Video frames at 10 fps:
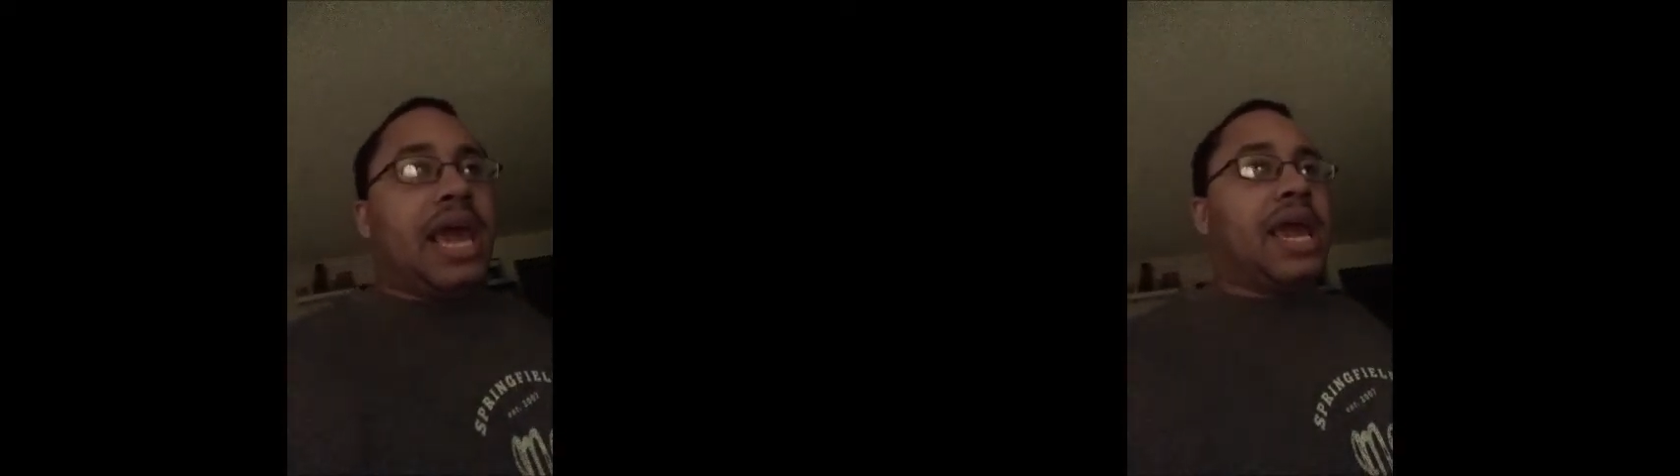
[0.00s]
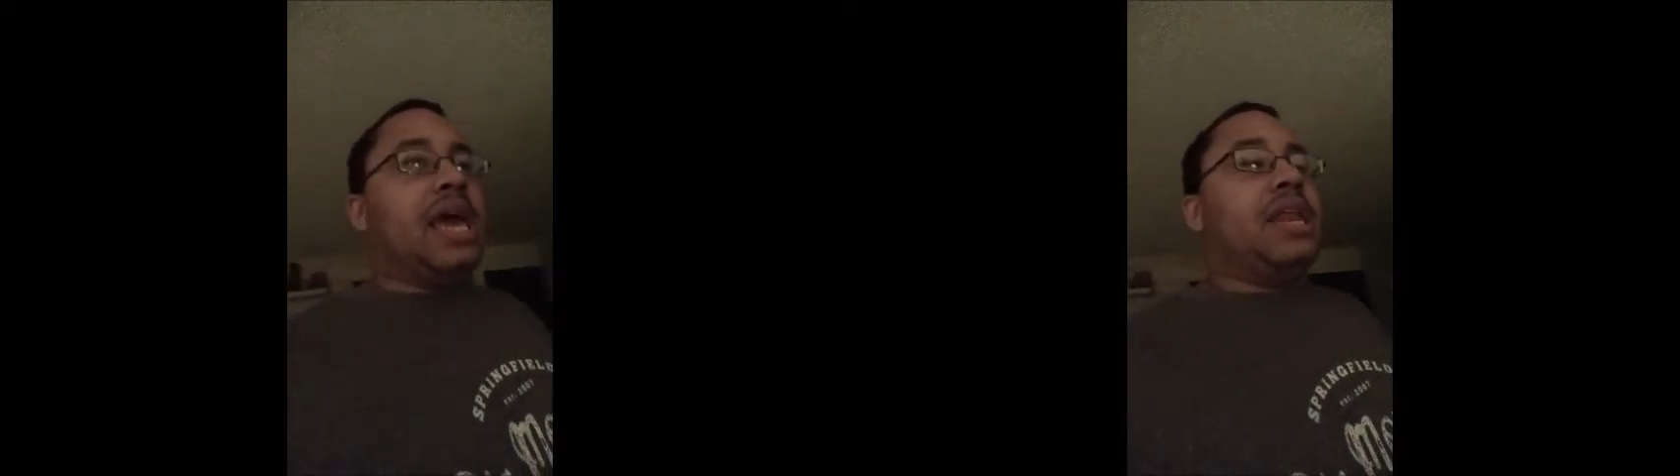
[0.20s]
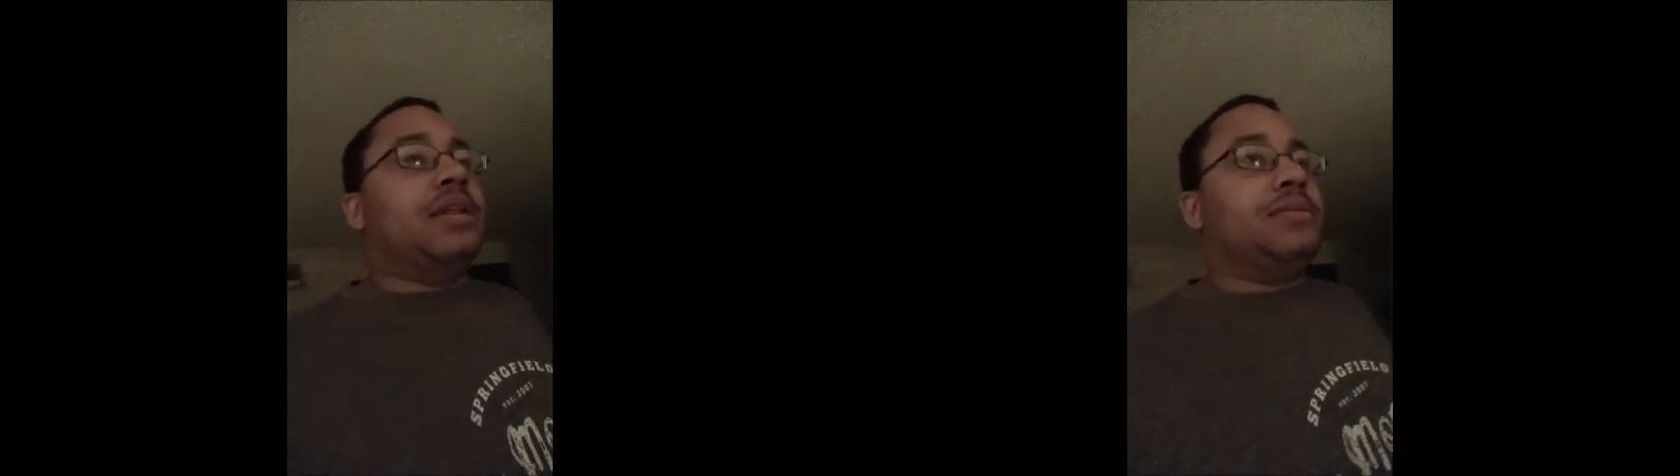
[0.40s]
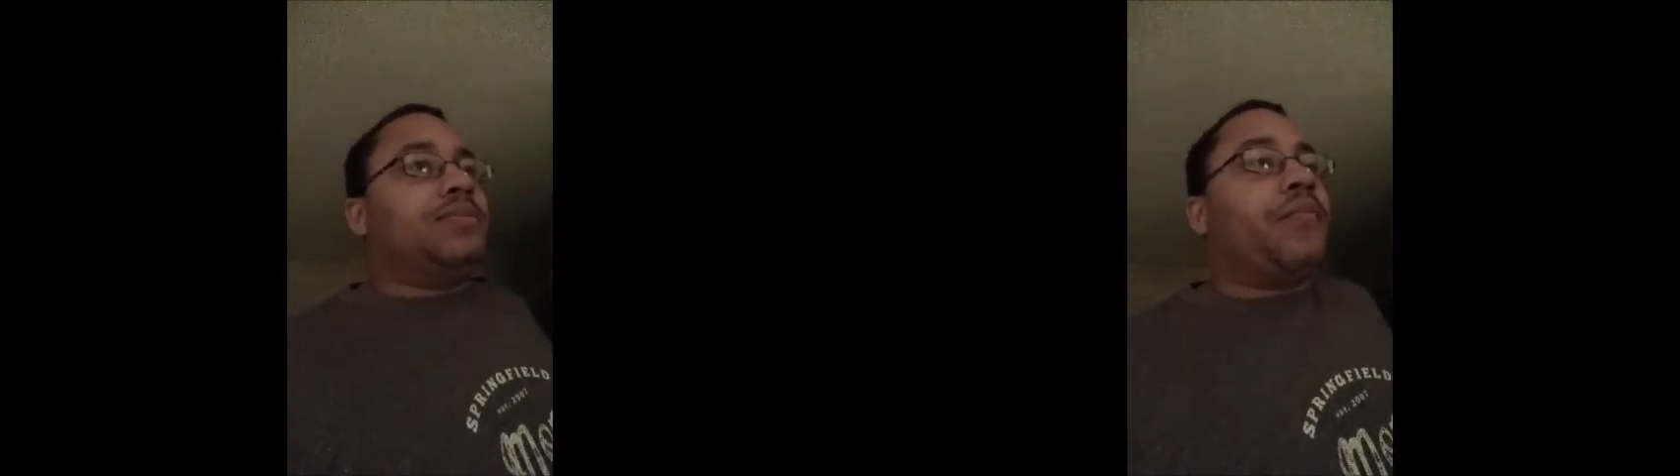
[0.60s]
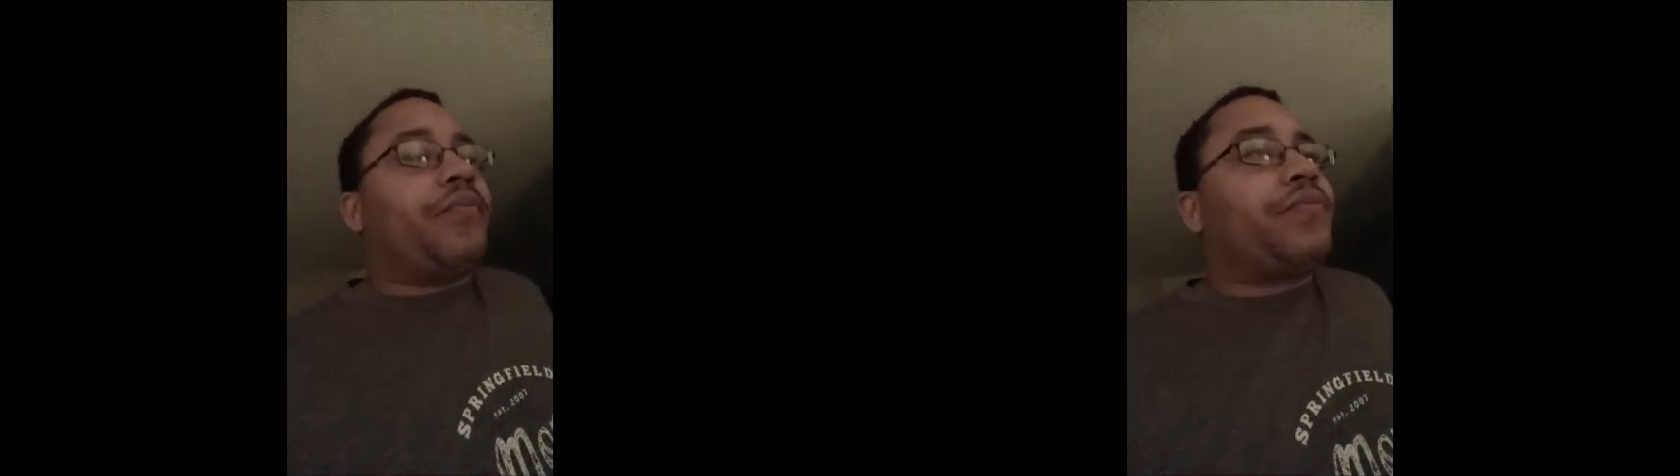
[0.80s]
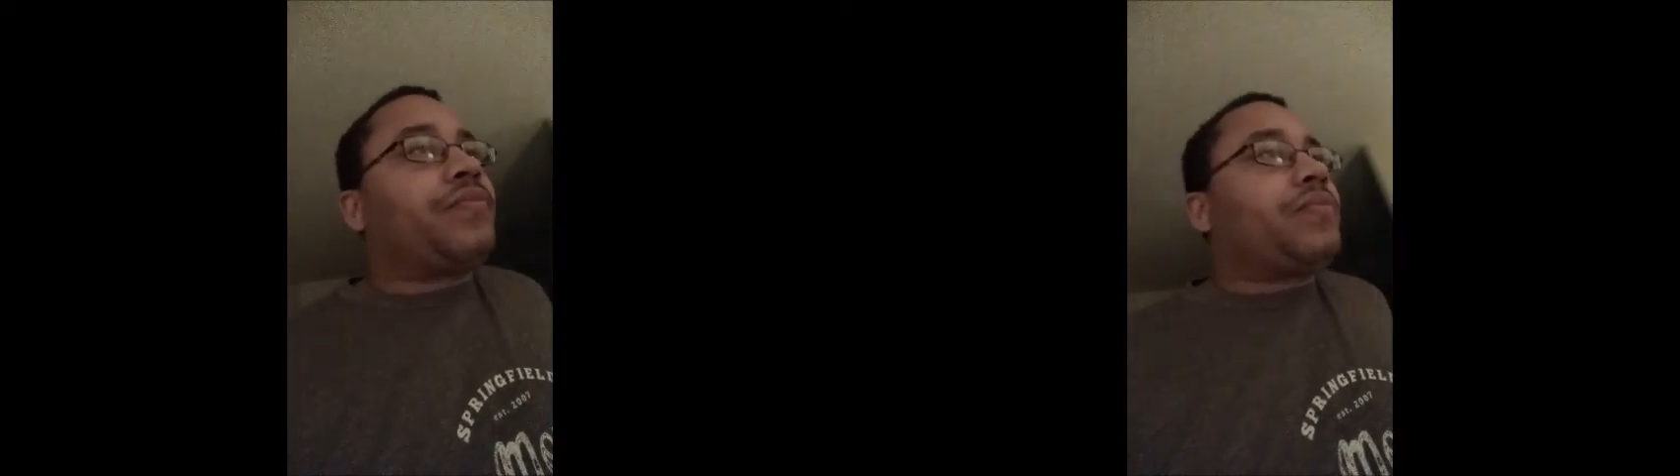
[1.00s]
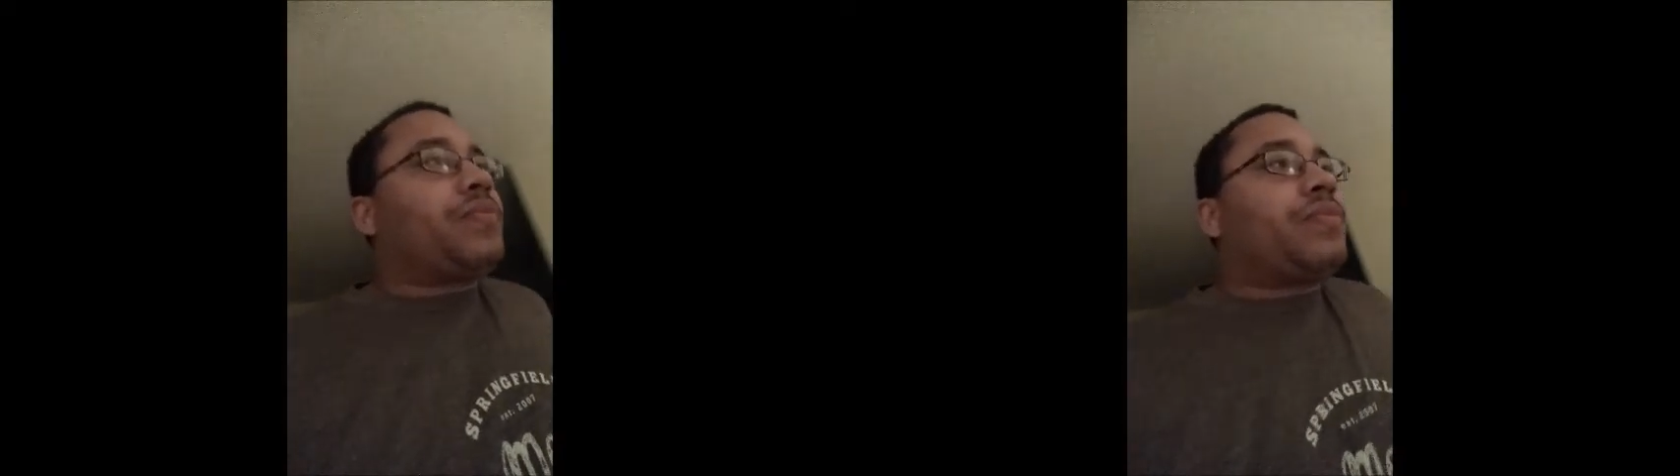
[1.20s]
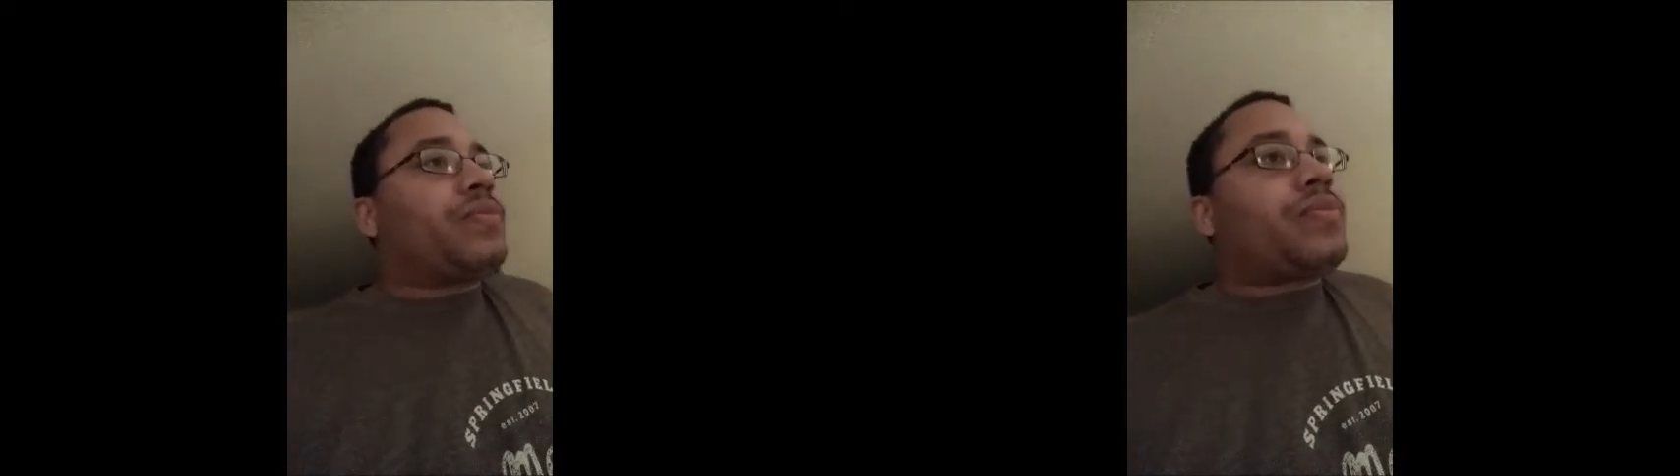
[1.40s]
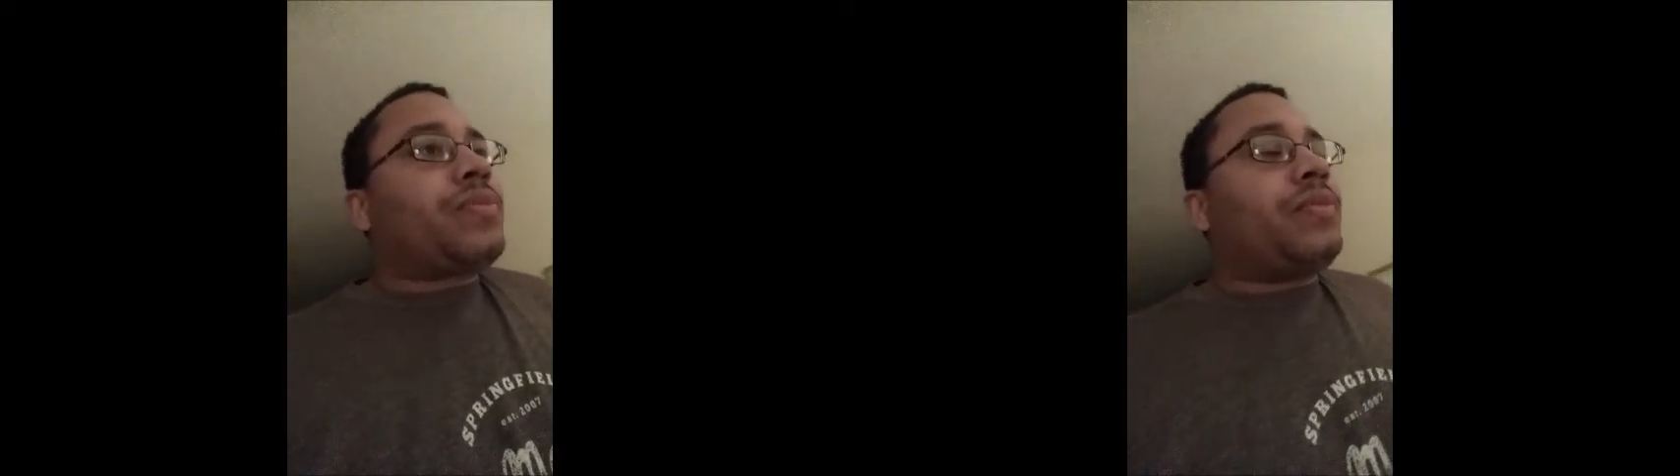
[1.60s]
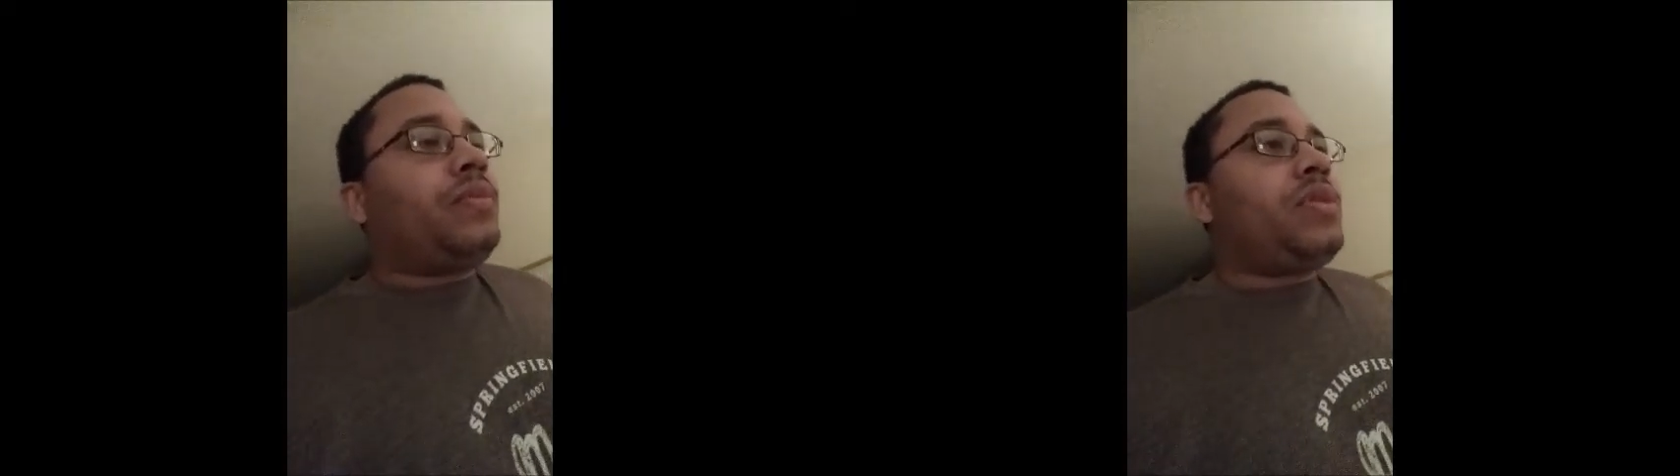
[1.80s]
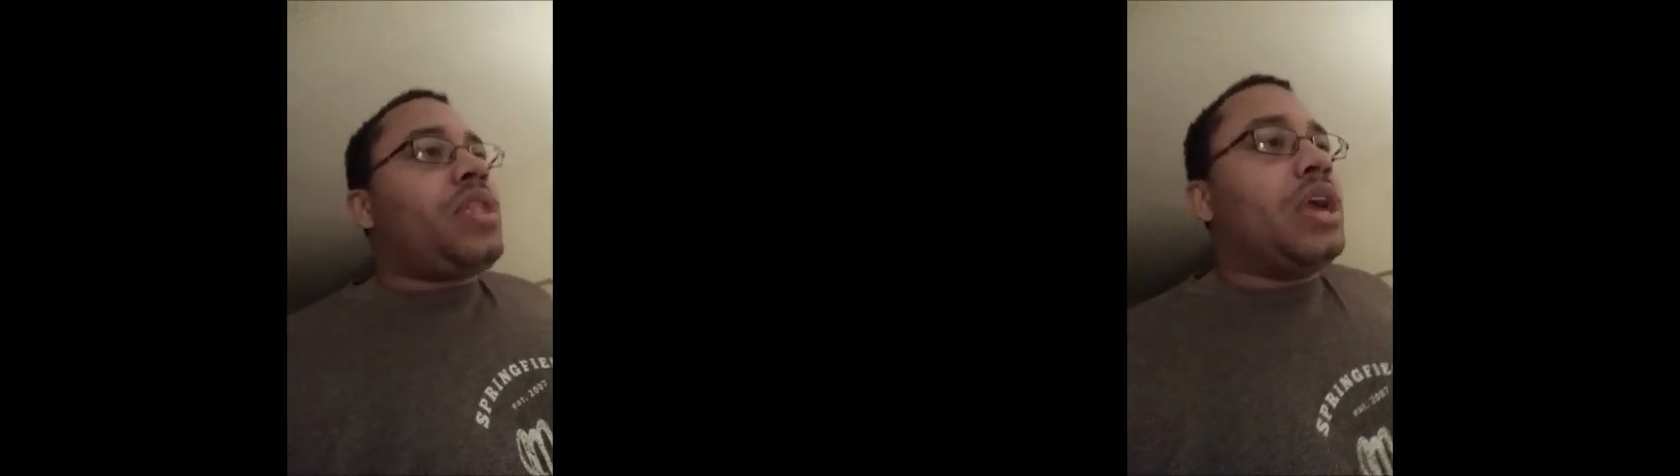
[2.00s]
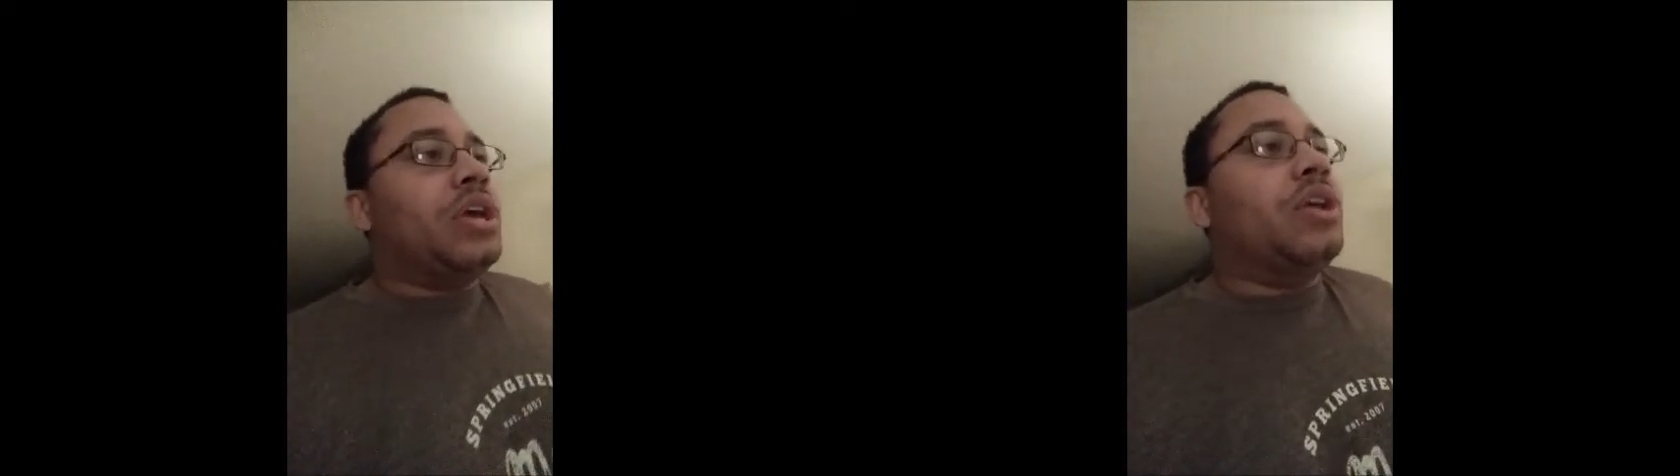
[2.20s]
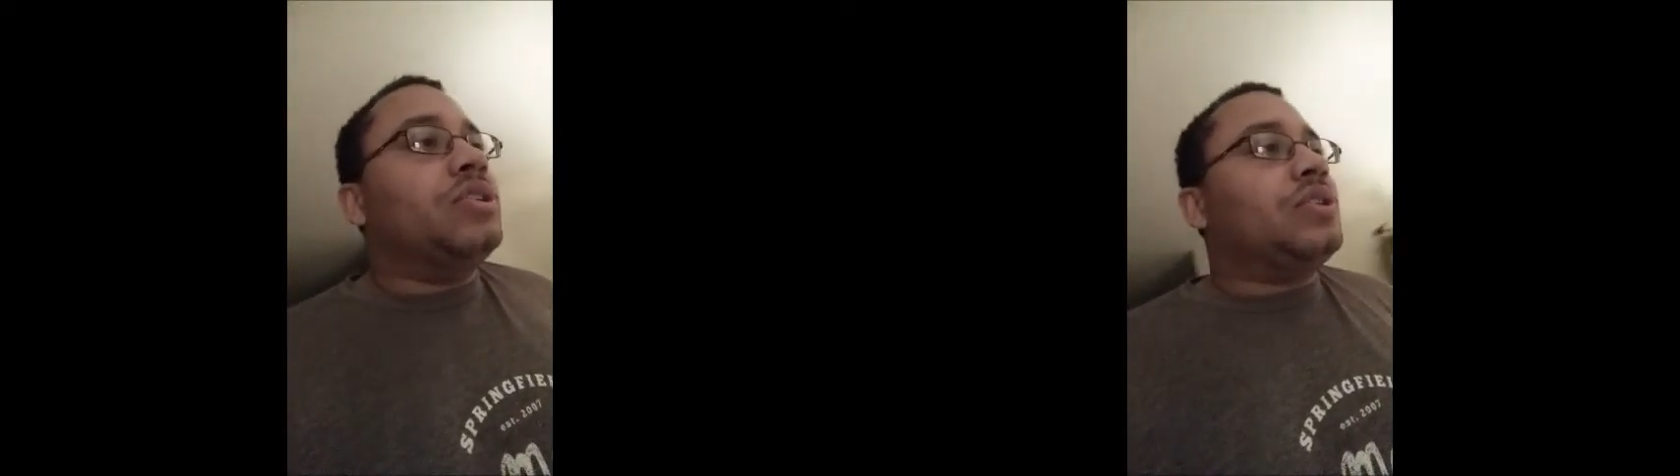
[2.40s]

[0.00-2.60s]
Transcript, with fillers: And you know,